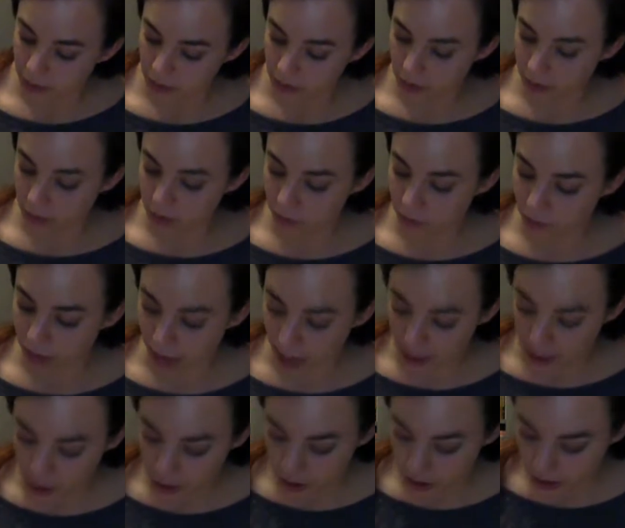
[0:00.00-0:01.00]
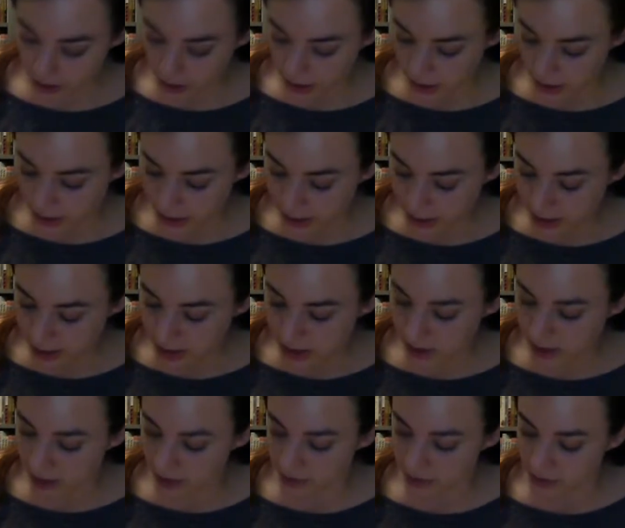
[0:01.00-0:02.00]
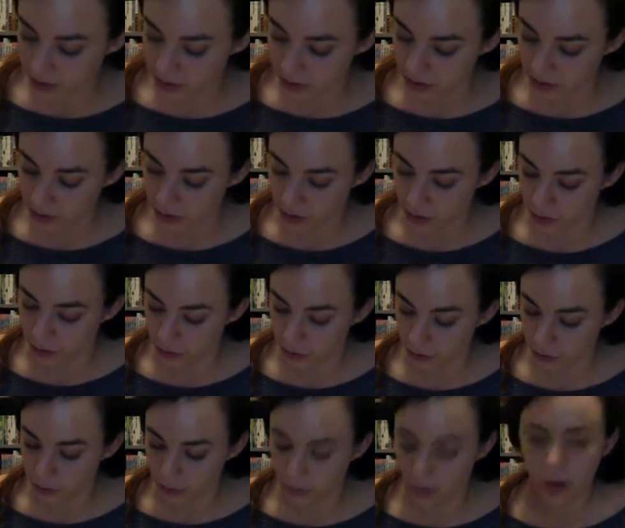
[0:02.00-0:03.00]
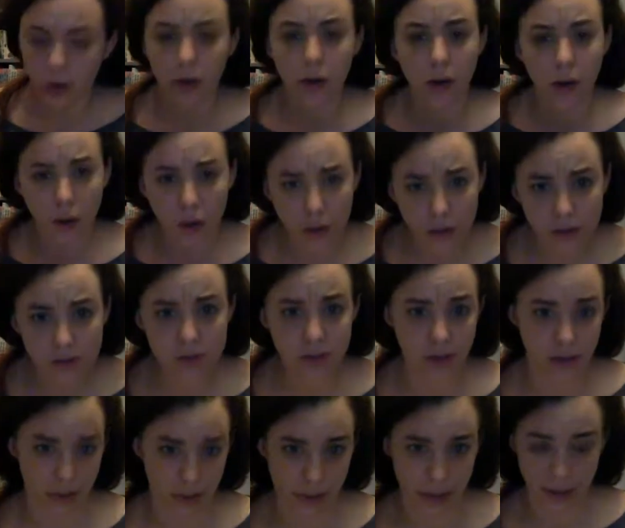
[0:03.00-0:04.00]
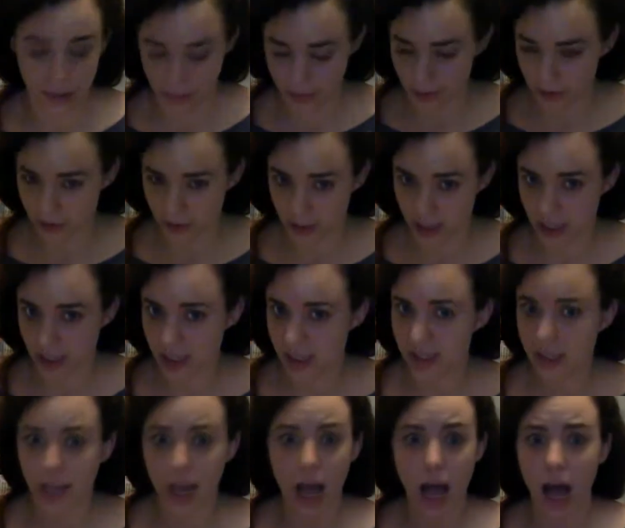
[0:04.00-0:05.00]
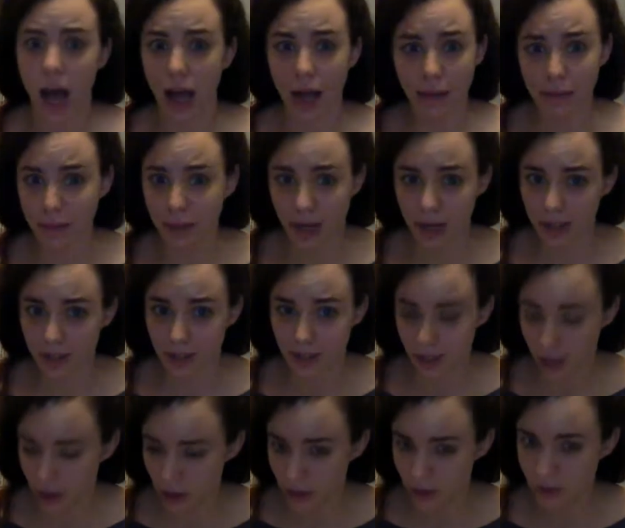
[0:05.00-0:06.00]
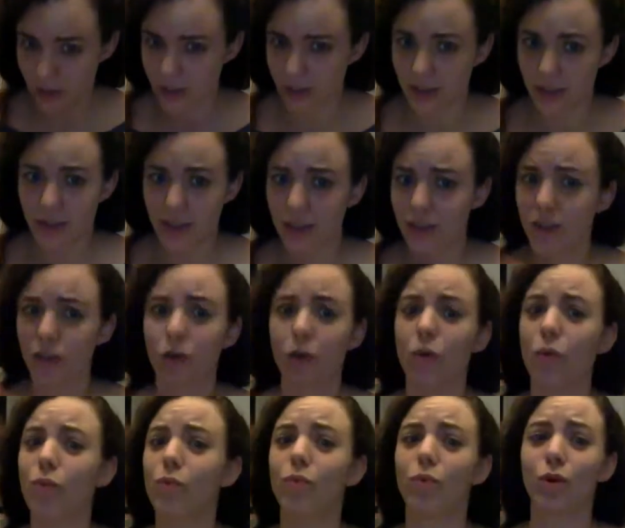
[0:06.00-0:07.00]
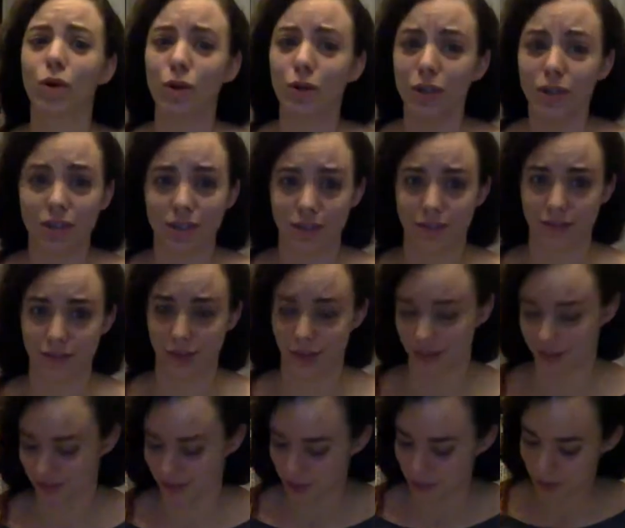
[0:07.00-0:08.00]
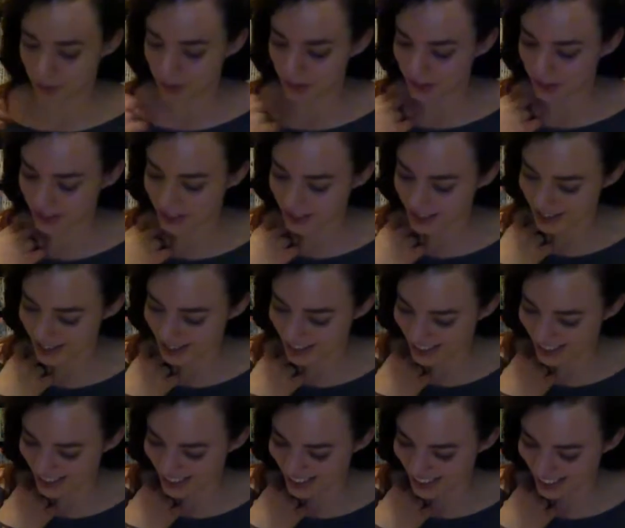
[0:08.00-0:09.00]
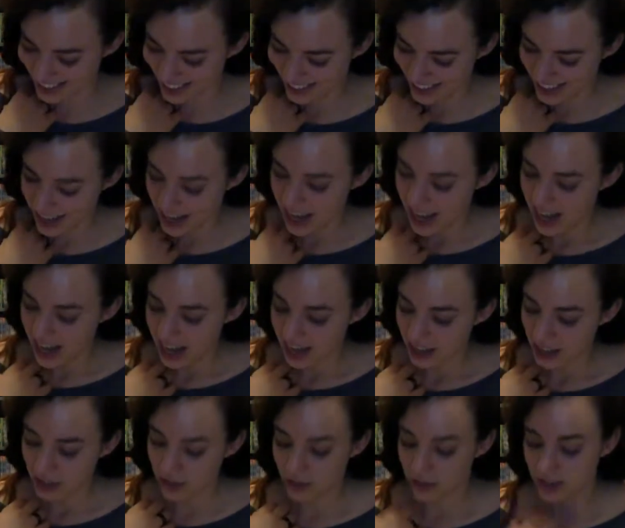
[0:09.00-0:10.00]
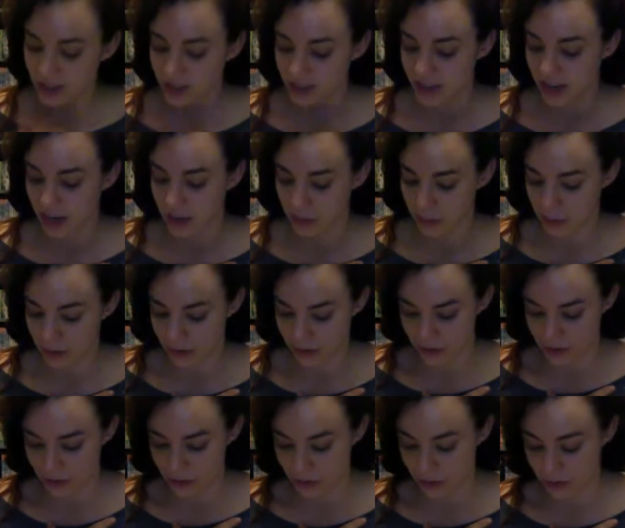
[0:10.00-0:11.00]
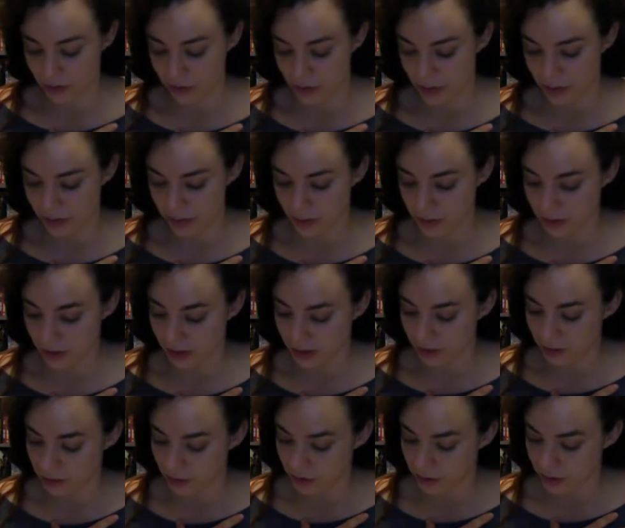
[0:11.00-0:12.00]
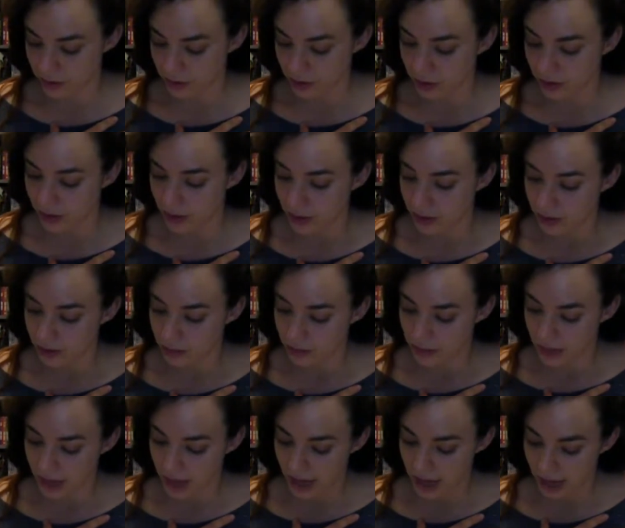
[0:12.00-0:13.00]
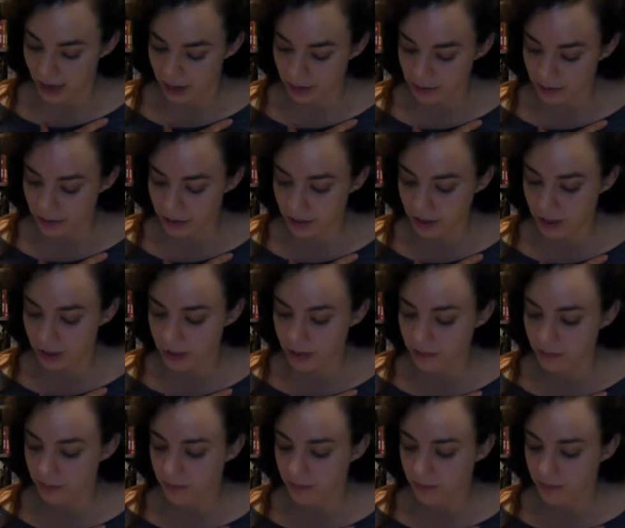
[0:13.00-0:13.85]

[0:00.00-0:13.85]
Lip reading: you can rationalize that others in your group are also hypocrites. I'm not alone. The whole world is full of hypocrites. You can deny personal responsibility for behavior.